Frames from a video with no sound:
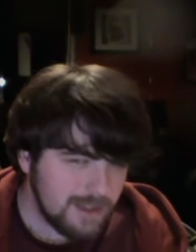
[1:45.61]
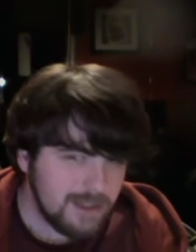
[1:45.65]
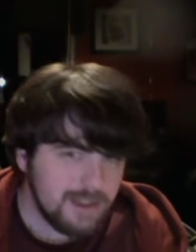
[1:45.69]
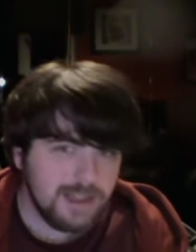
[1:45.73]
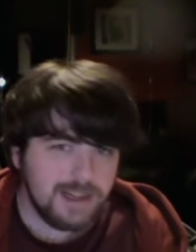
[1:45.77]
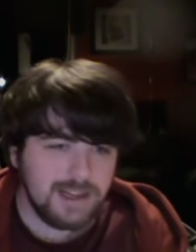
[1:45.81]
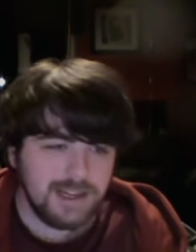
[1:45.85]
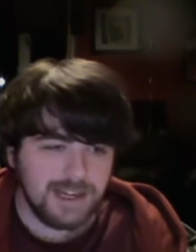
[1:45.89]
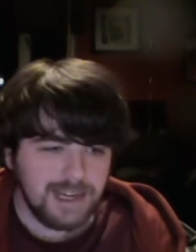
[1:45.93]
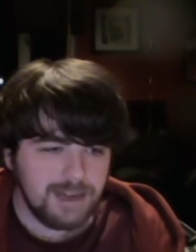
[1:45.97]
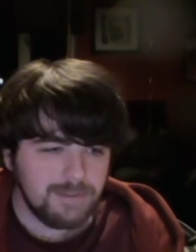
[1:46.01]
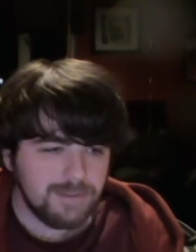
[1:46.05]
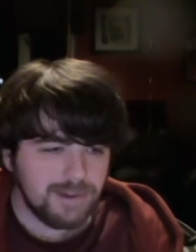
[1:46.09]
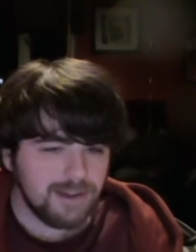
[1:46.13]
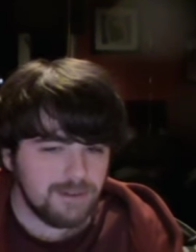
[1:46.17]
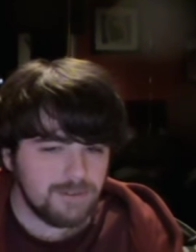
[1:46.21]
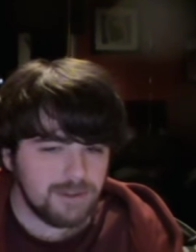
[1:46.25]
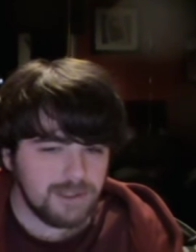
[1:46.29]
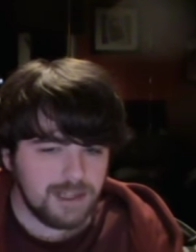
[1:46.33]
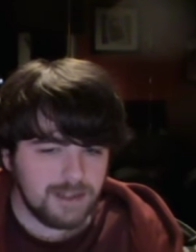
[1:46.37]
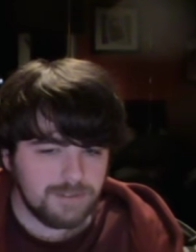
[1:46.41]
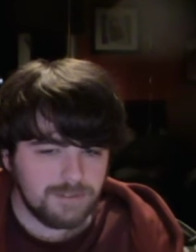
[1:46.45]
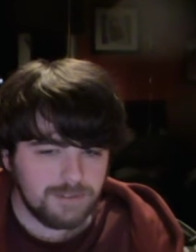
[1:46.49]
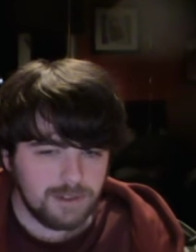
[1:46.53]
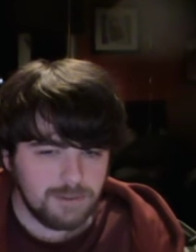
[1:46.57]
the Nightwing
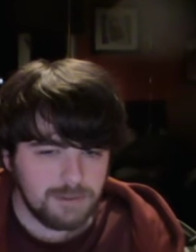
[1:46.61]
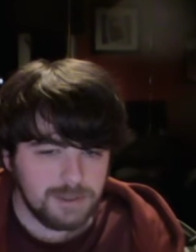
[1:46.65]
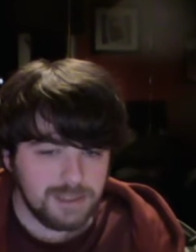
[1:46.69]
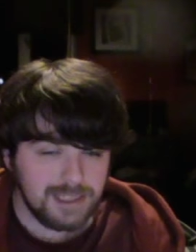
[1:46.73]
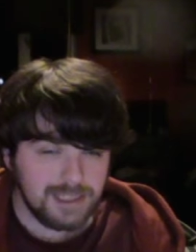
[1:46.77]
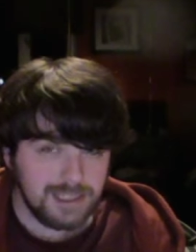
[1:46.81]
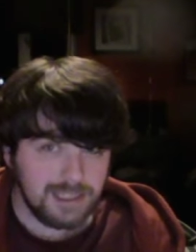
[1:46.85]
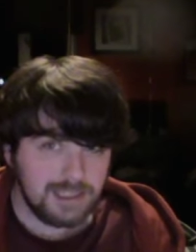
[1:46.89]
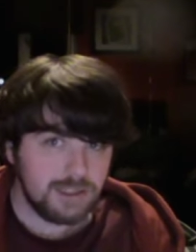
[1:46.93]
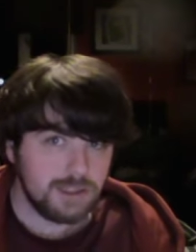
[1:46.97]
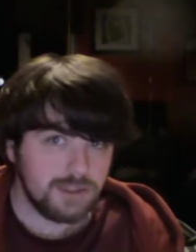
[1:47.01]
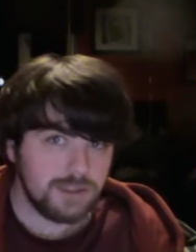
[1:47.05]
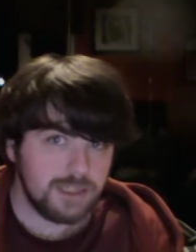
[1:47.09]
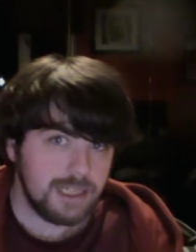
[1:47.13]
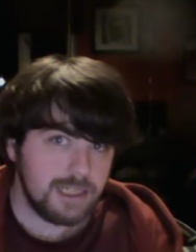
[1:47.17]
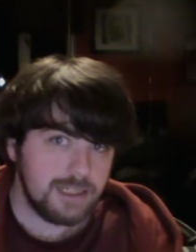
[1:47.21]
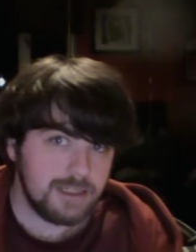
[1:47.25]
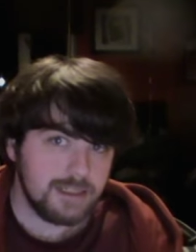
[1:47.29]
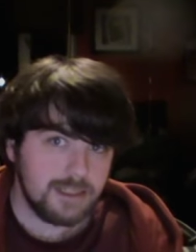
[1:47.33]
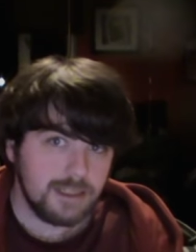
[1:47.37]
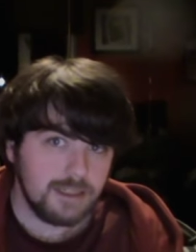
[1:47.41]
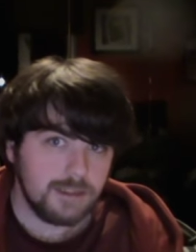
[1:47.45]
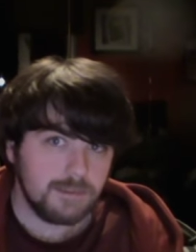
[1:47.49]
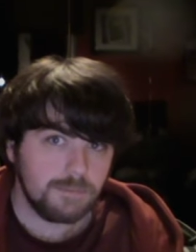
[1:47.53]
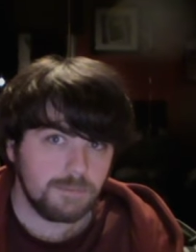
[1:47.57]
one I thought was
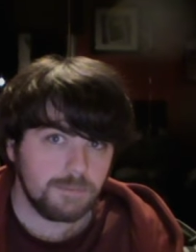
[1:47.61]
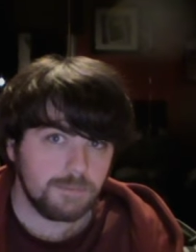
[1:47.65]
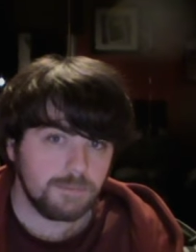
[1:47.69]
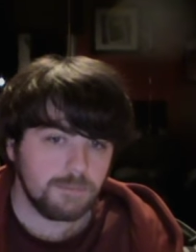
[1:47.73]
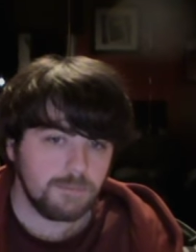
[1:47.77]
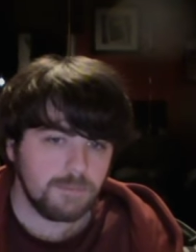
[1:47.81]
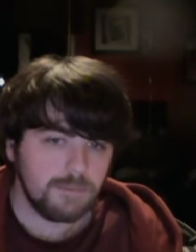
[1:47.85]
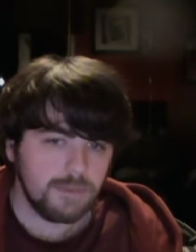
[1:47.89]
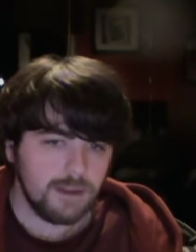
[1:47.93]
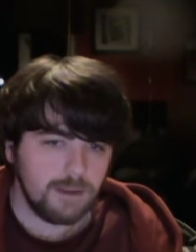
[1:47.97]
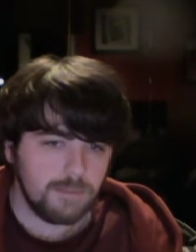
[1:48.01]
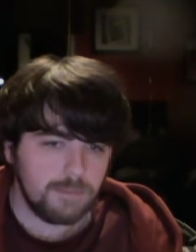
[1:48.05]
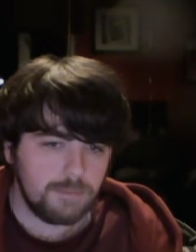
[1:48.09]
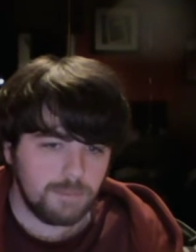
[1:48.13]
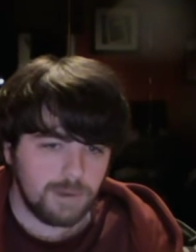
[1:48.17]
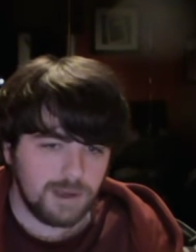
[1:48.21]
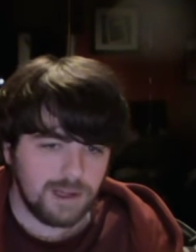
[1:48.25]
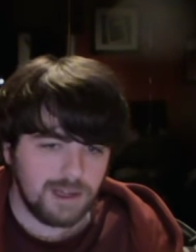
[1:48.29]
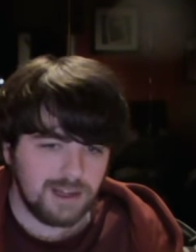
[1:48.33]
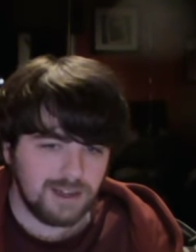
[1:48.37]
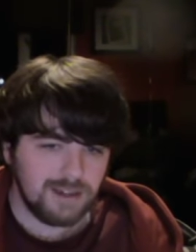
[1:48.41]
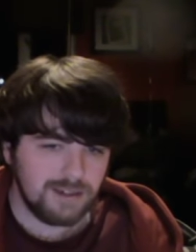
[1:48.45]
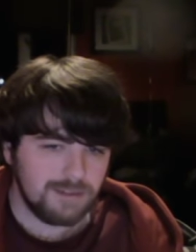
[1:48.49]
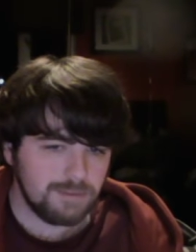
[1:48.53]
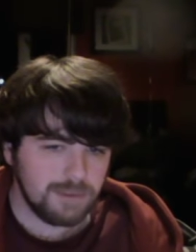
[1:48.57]
interesting,
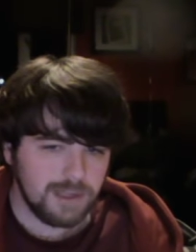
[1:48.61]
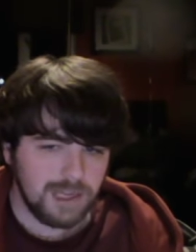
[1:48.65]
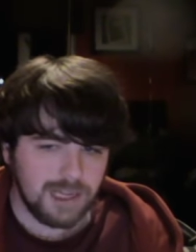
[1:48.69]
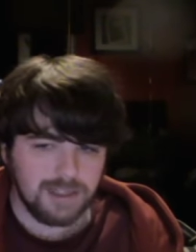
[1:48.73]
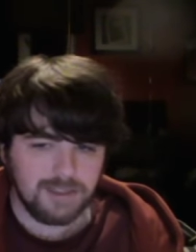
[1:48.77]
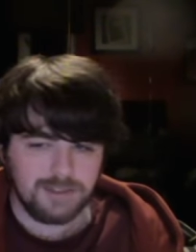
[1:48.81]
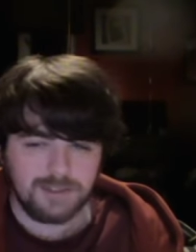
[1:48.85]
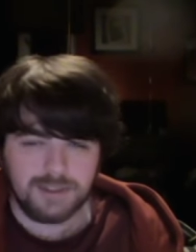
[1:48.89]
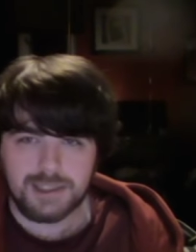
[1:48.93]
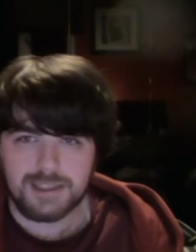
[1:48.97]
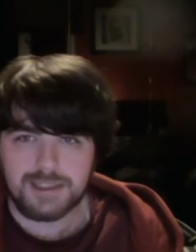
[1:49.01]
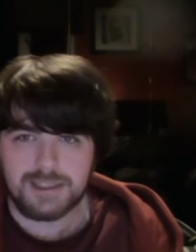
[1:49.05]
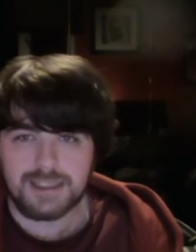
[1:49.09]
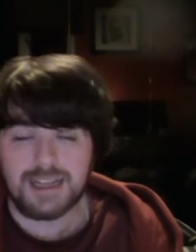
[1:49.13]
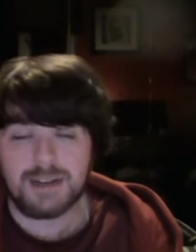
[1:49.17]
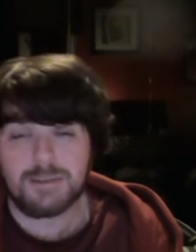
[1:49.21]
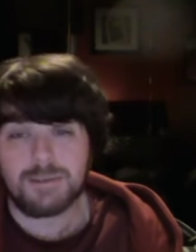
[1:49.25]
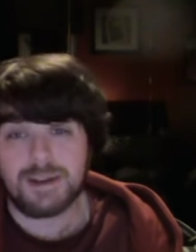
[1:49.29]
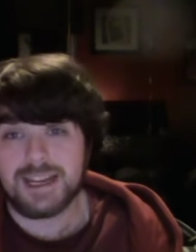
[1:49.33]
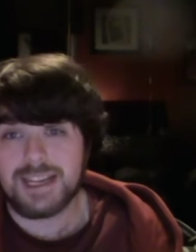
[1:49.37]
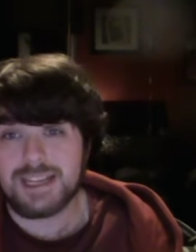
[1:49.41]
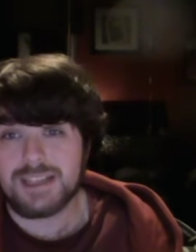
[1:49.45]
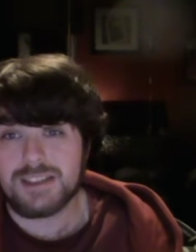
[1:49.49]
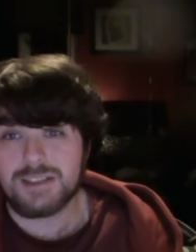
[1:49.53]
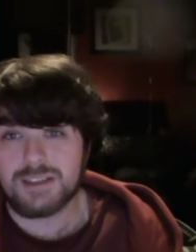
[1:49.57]
but I don't understand
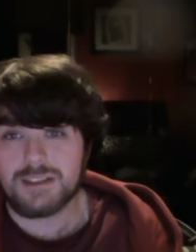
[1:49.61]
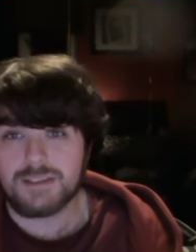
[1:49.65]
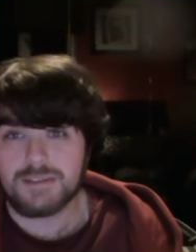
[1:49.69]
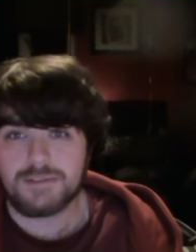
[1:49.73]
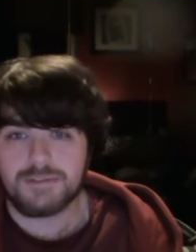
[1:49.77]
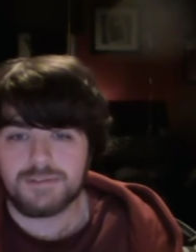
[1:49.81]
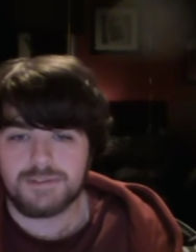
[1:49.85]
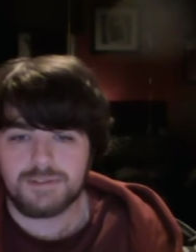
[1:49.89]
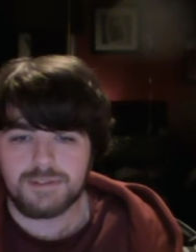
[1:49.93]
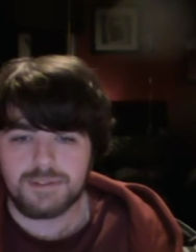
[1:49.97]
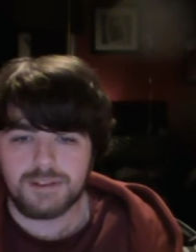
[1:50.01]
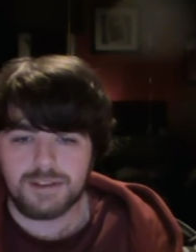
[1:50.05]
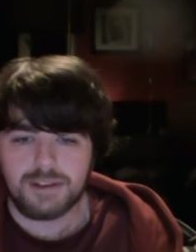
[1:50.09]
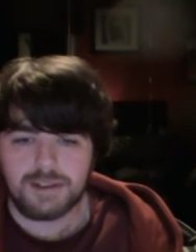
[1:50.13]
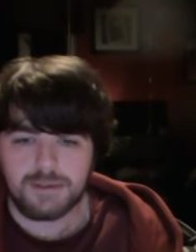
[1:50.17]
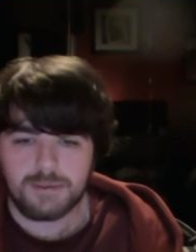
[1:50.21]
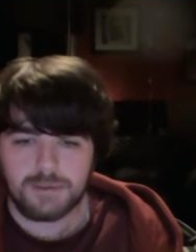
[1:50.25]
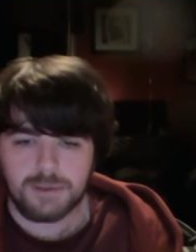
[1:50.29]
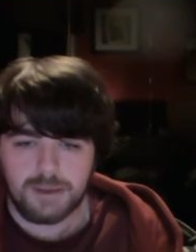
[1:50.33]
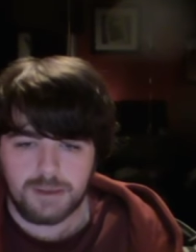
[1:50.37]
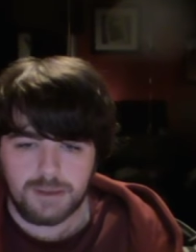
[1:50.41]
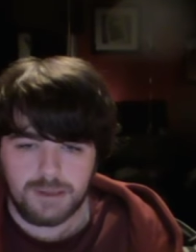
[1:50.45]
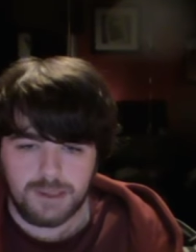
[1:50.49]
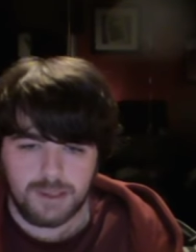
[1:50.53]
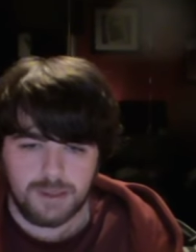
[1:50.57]
why they sort of
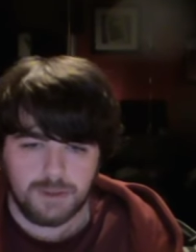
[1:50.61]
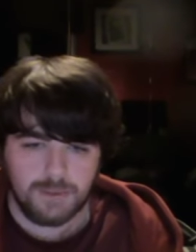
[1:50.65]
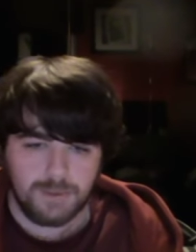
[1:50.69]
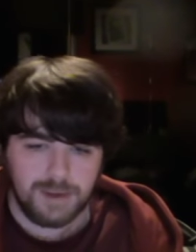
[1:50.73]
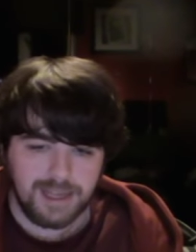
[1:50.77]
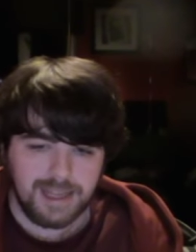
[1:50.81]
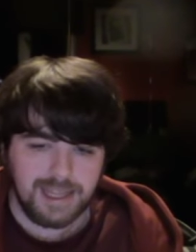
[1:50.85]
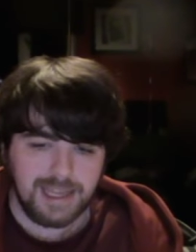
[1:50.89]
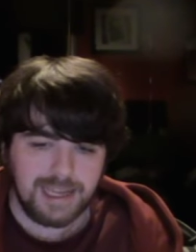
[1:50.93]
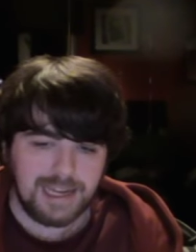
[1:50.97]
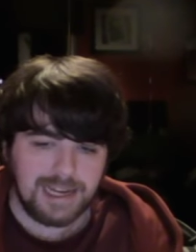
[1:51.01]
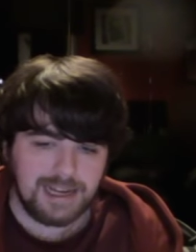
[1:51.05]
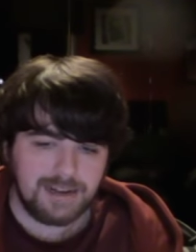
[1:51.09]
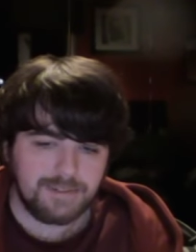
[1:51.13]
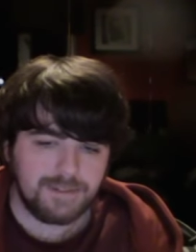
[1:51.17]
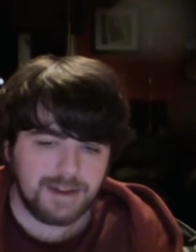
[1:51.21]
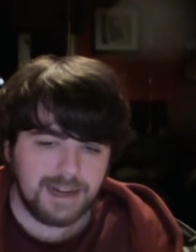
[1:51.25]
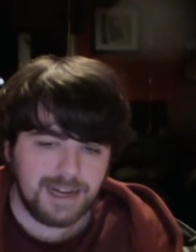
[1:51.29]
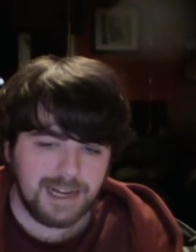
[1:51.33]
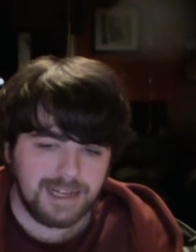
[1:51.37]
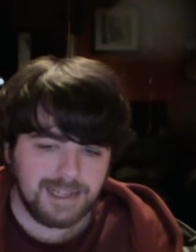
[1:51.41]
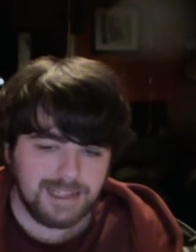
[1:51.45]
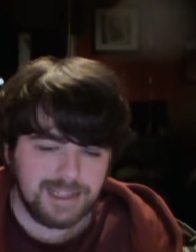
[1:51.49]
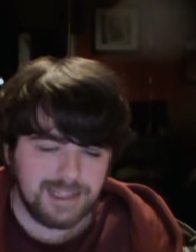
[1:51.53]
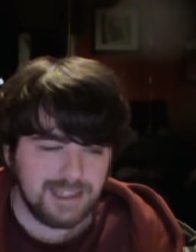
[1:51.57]
the way they kind of
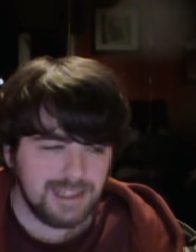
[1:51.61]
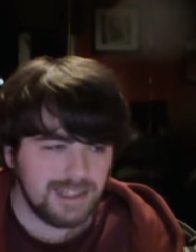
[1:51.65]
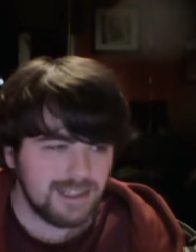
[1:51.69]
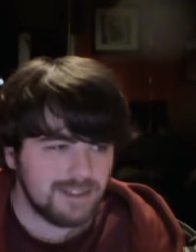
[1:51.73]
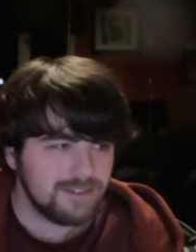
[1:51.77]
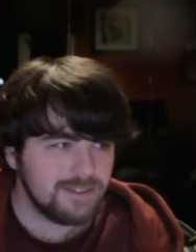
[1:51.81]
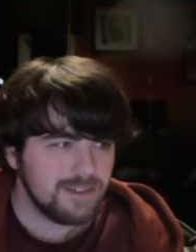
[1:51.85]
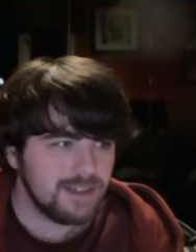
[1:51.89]
had it.